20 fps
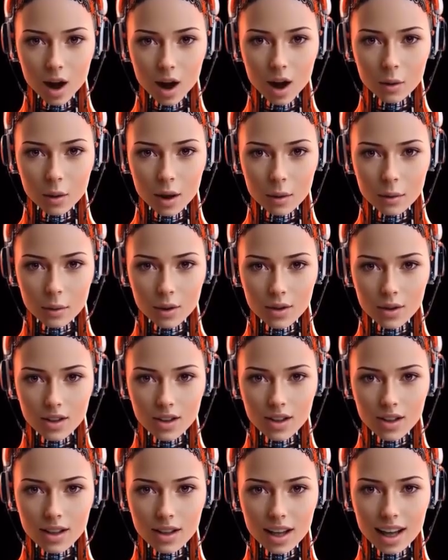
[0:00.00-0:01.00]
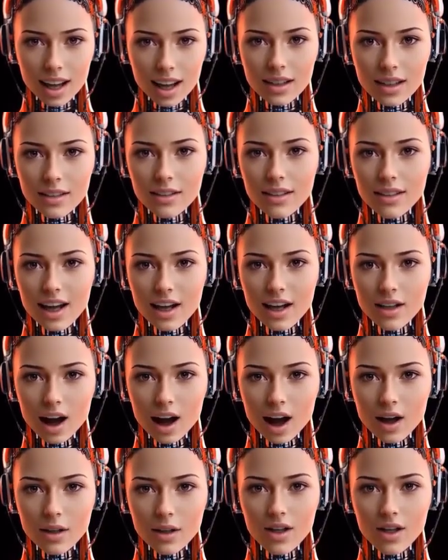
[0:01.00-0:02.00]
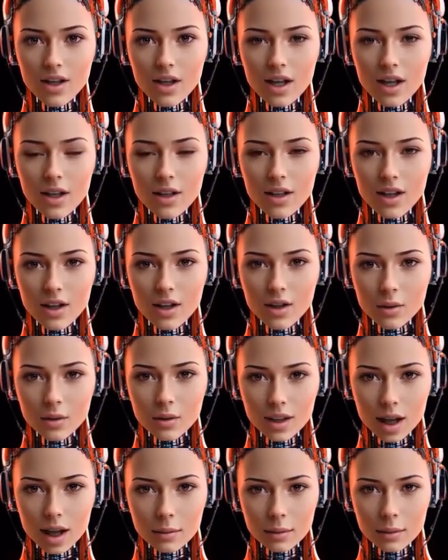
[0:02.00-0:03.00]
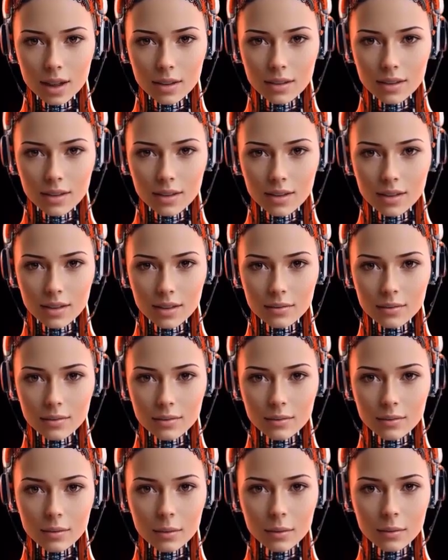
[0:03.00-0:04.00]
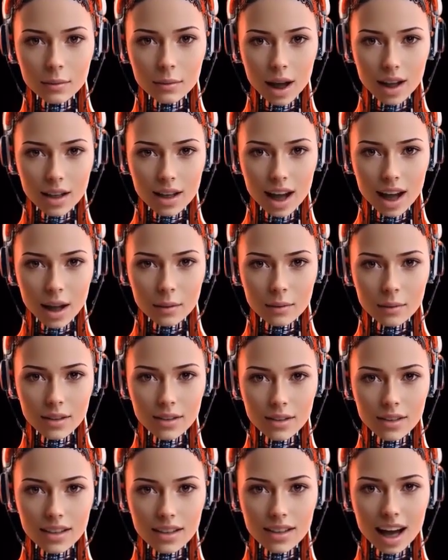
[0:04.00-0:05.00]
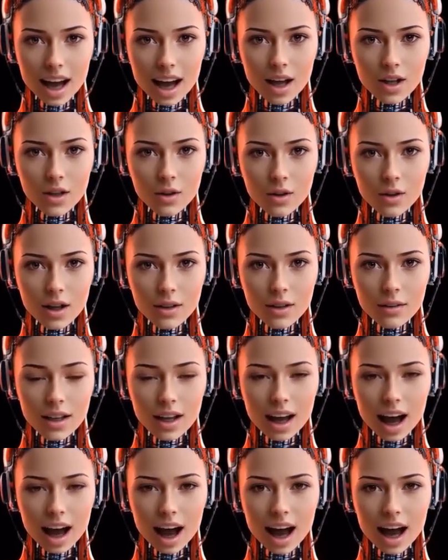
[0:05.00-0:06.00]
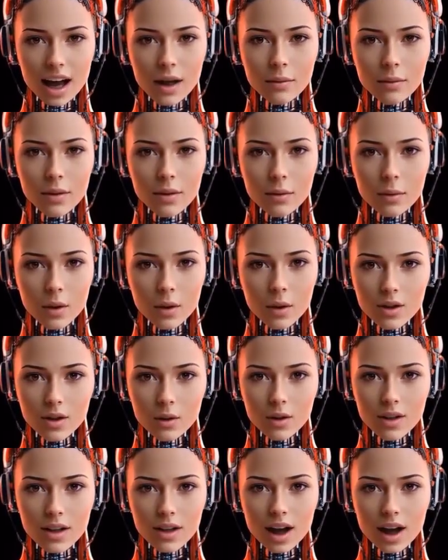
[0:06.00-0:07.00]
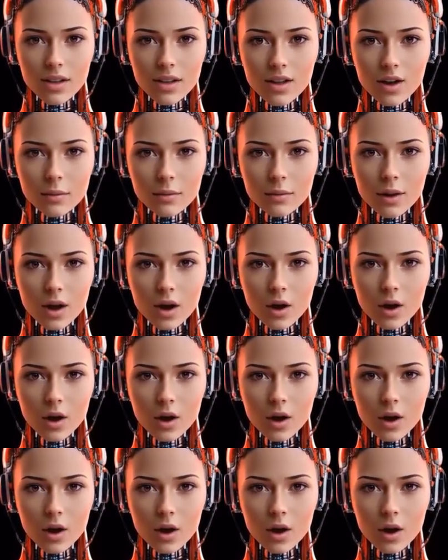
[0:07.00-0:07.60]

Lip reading: 1. Technical failures. Sure, technology is advanced, but it's also very human to overlook the little things.